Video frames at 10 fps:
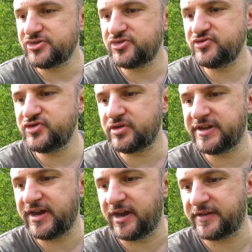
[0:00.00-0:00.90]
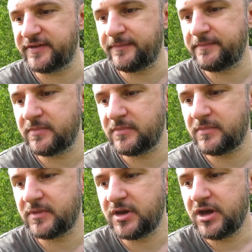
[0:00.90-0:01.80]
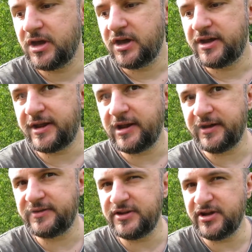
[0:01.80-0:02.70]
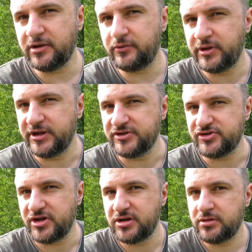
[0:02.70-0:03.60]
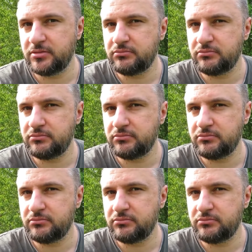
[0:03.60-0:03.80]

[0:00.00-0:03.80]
Choose your character. And I liked the yellow ninja.